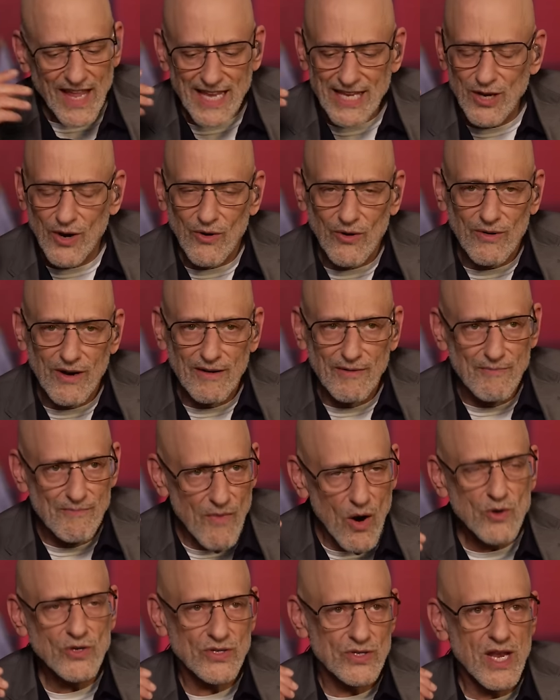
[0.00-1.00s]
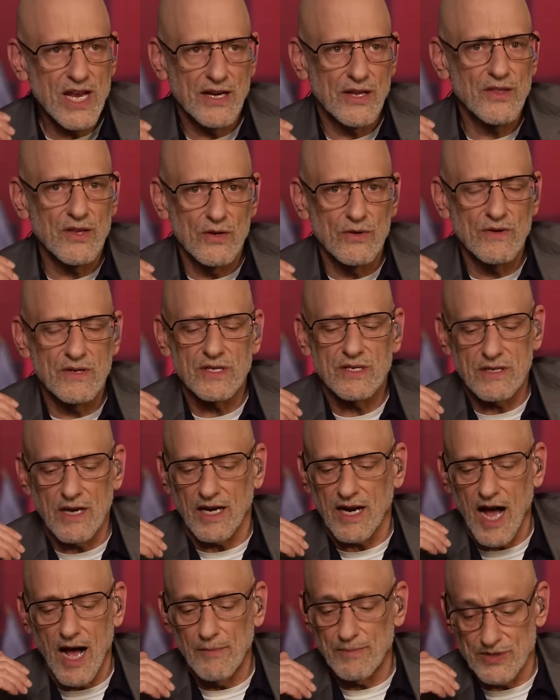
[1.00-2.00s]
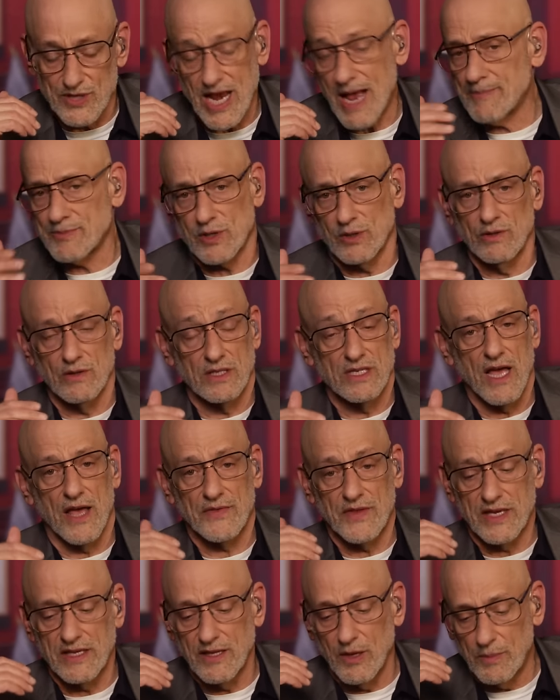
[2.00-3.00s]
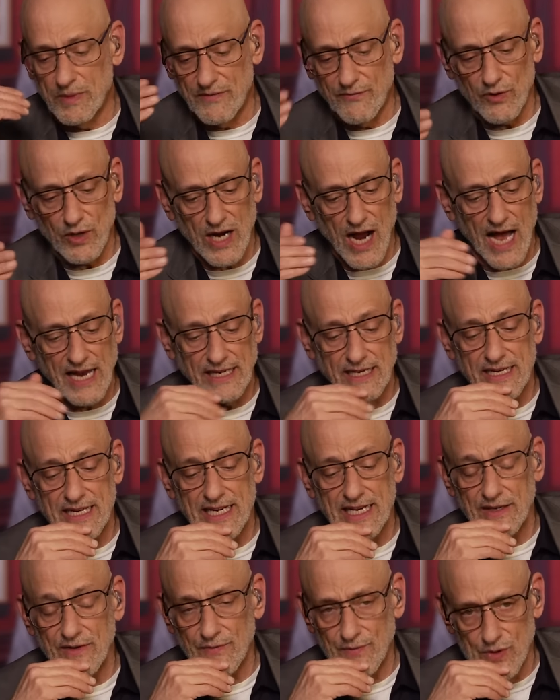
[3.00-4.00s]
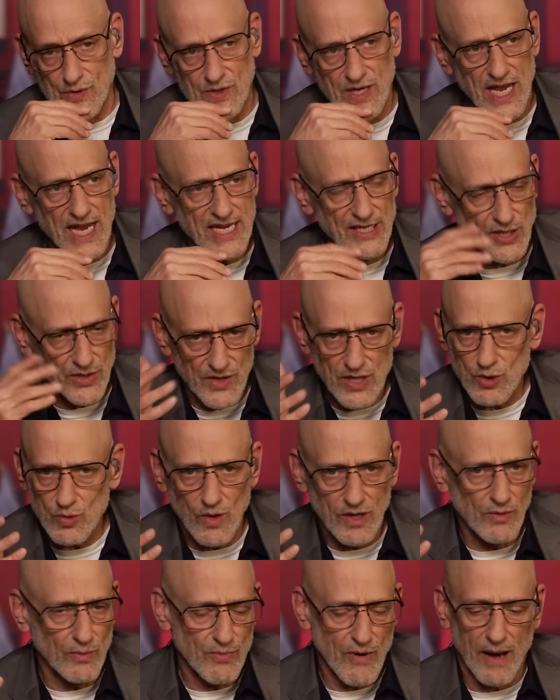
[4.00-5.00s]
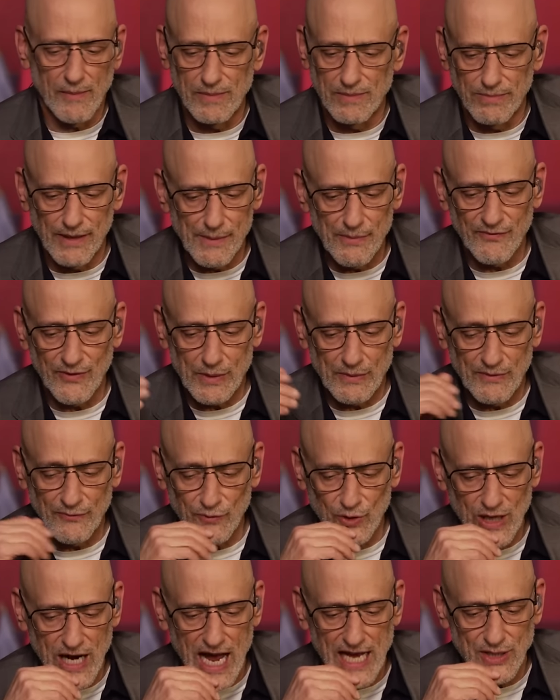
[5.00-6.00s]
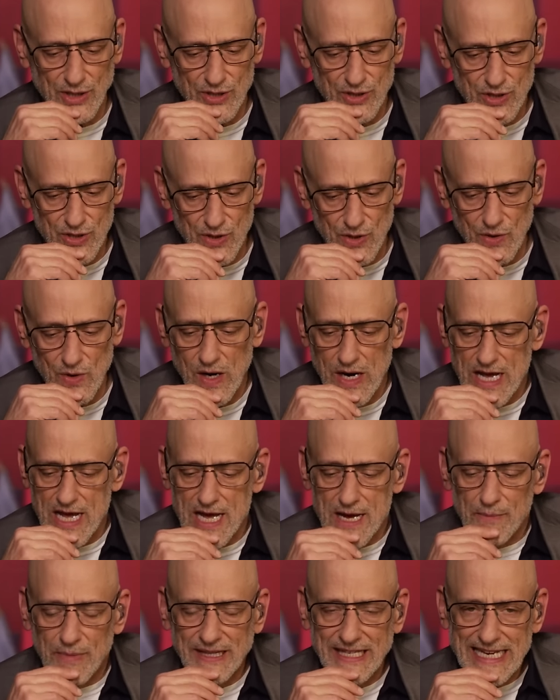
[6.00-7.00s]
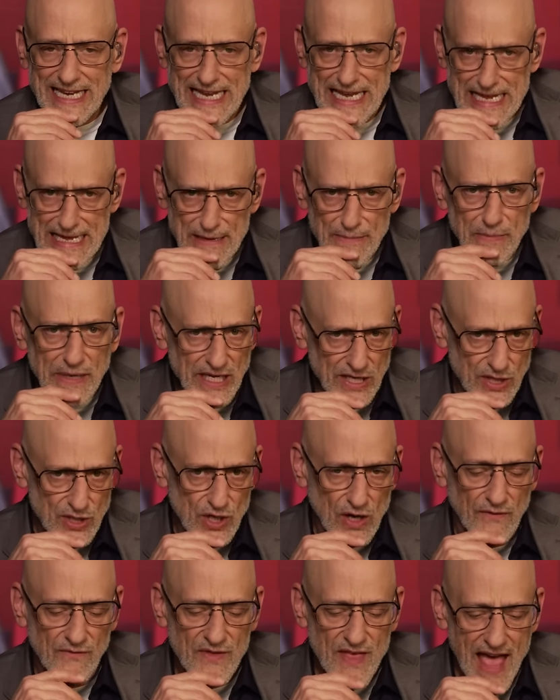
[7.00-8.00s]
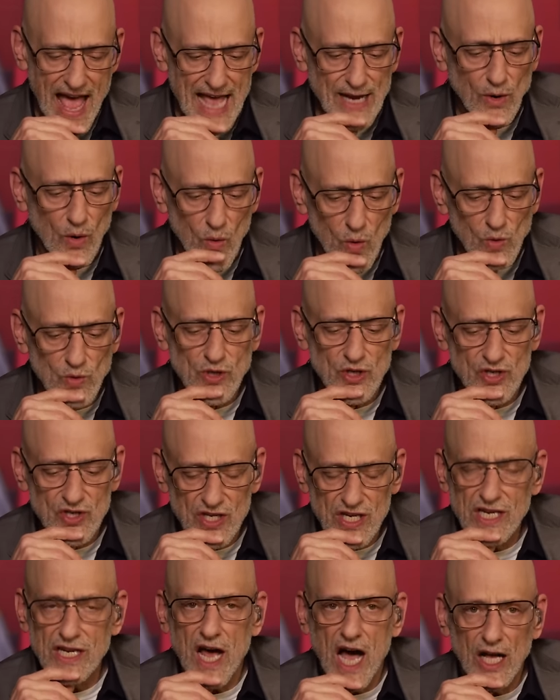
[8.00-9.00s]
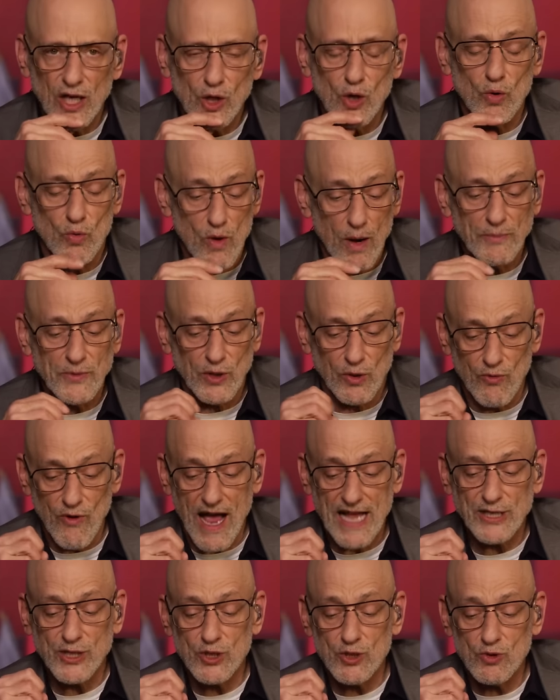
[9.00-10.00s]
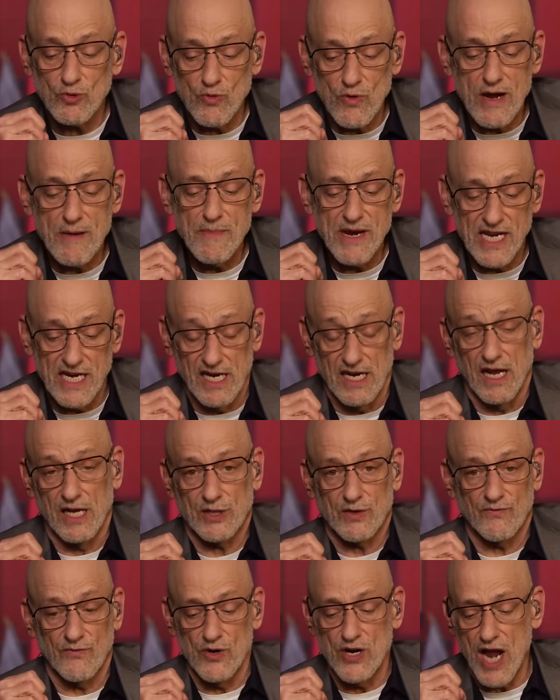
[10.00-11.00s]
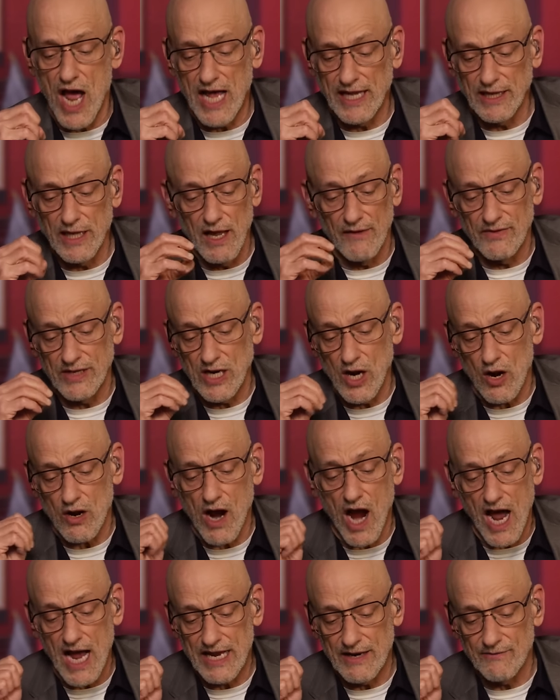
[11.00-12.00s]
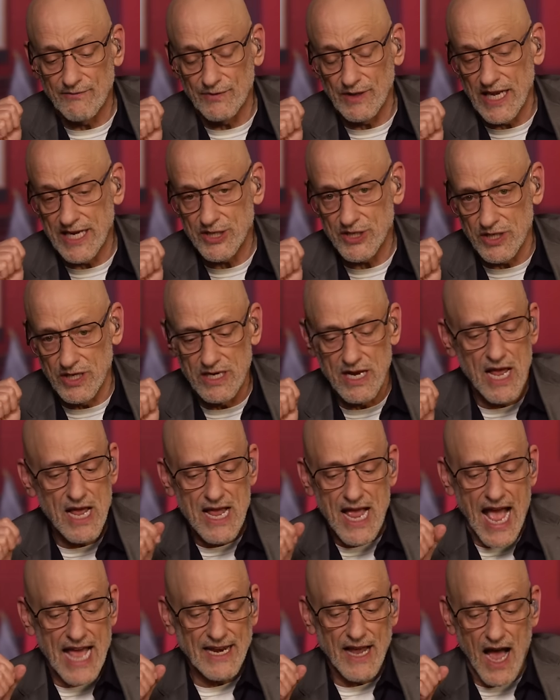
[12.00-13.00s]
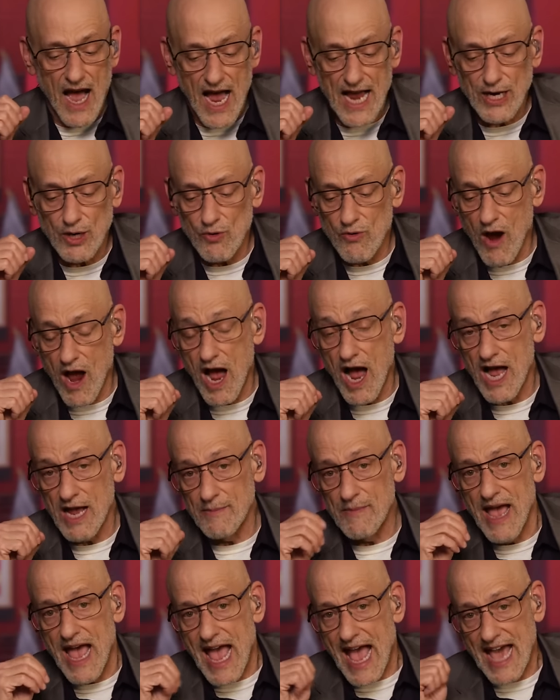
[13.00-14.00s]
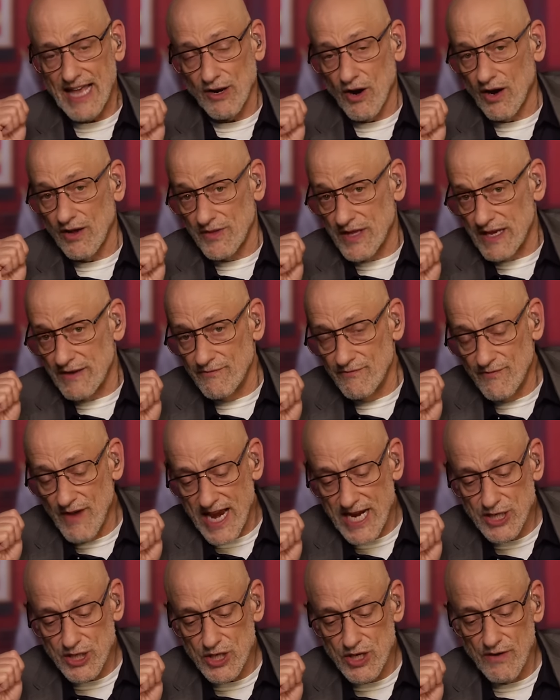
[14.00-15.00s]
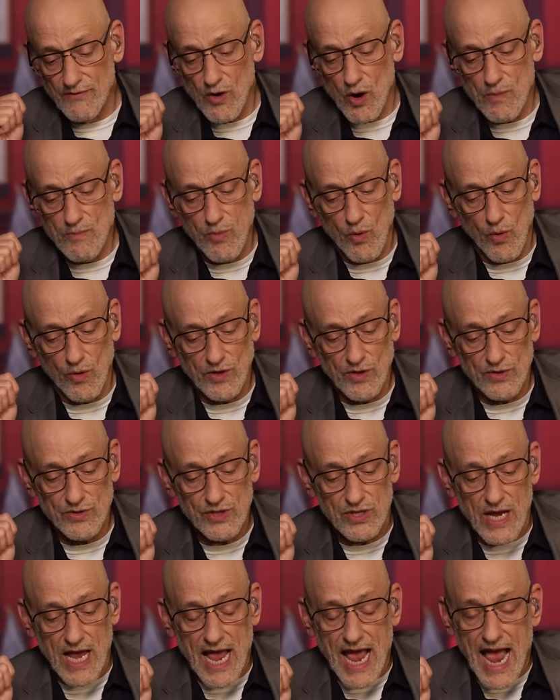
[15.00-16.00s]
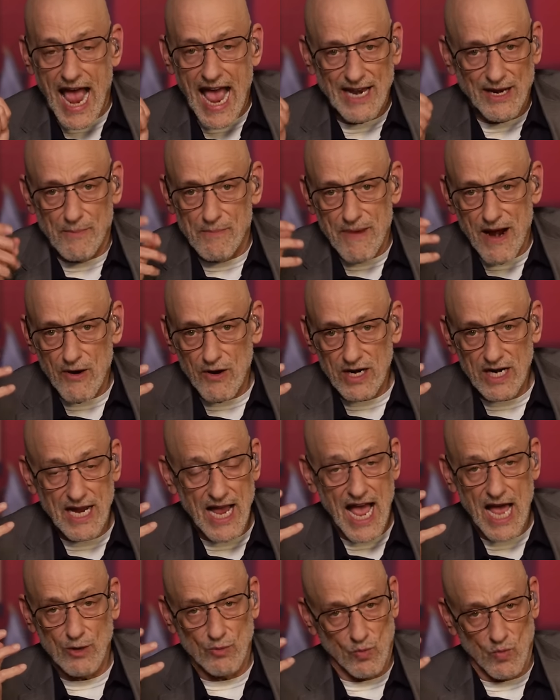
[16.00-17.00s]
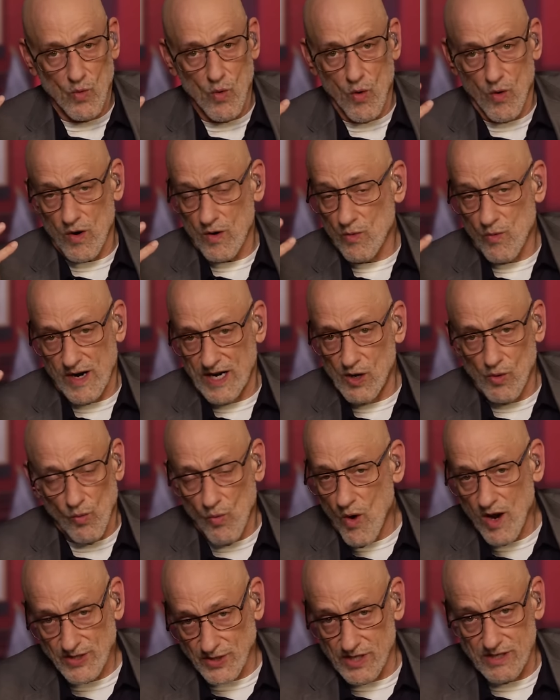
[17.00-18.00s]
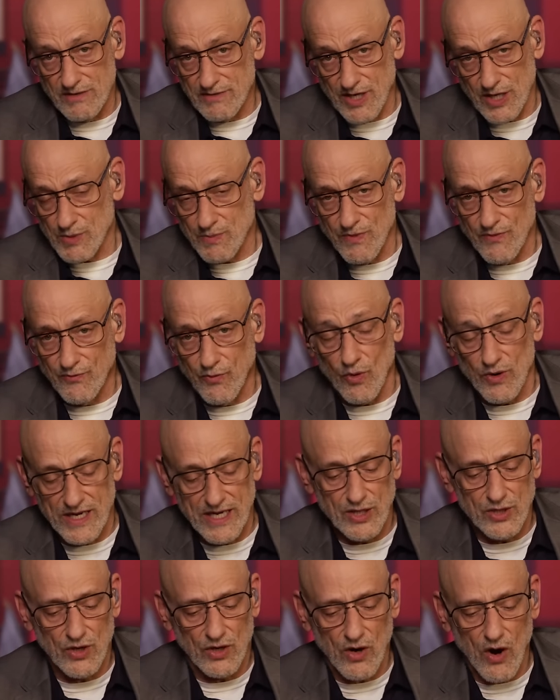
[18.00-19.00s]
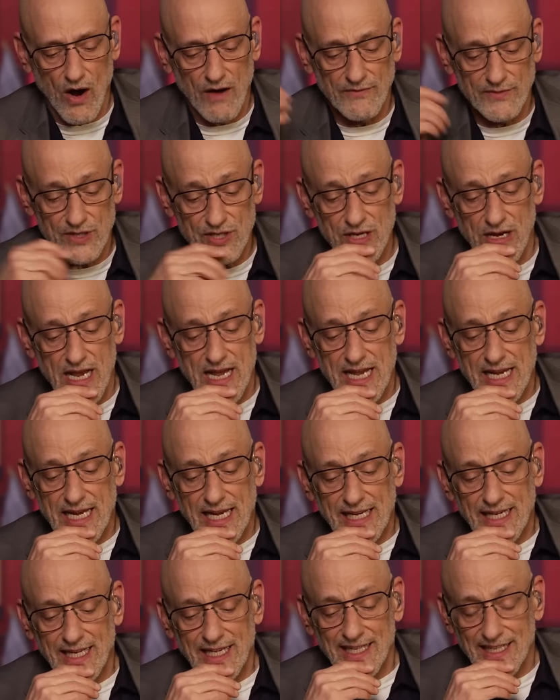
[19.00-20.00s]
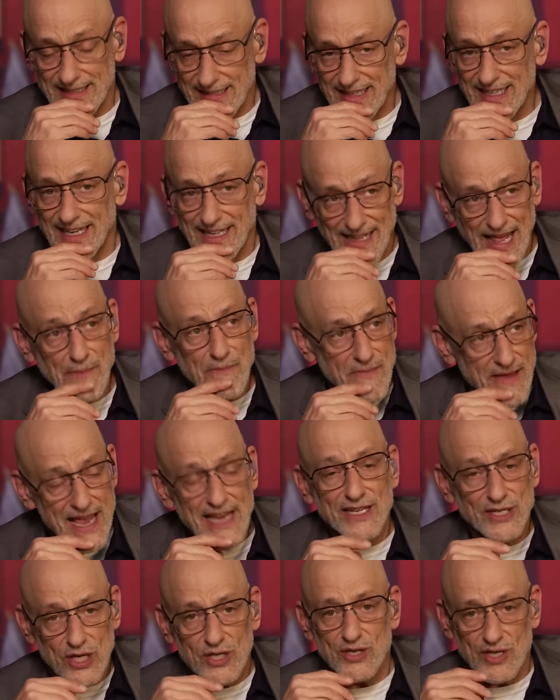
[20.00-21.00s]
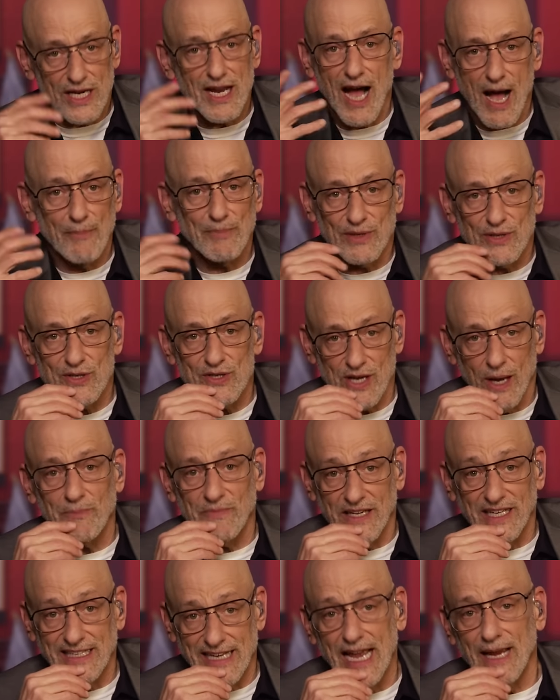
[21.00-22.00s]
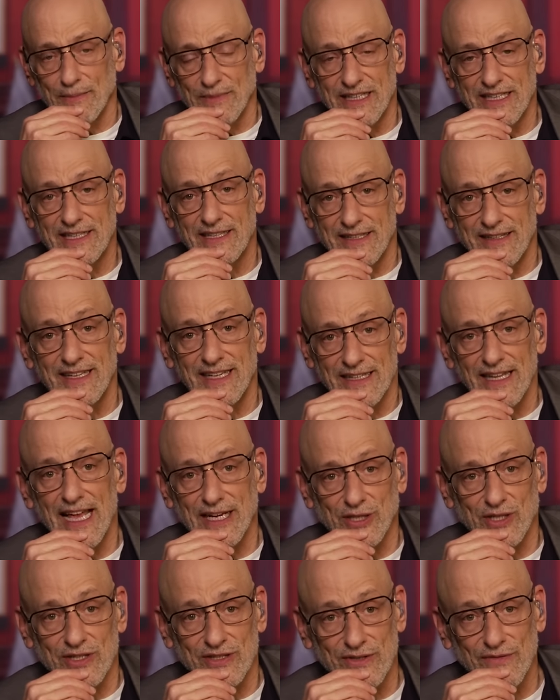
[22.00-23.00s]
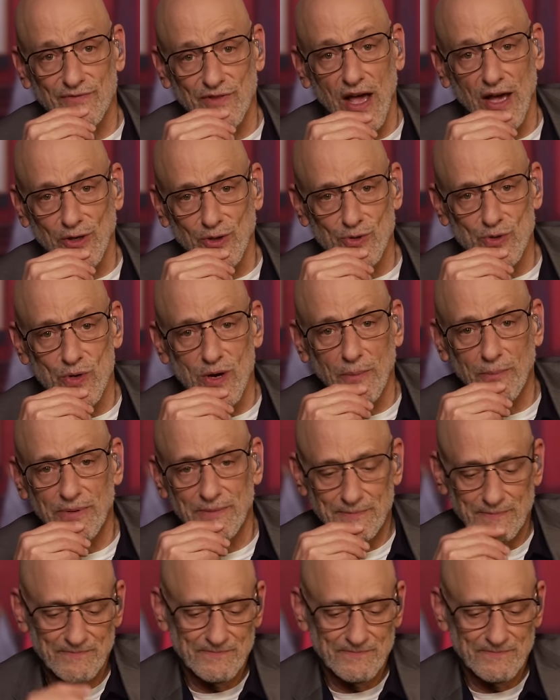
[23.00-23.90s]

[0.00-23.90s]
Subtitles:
You know, most State of the Unions accomplish absolutely nothing. They'll be forgotten in a few days, and this one will probably be forgotten too. But the image of that old senile corruptocrat screaming at us for not loving our high inflation and high crime and the invasion of our borders and America at war when it wasn't just before he took office, that may just accomplish something, namely the election of Donald Trump.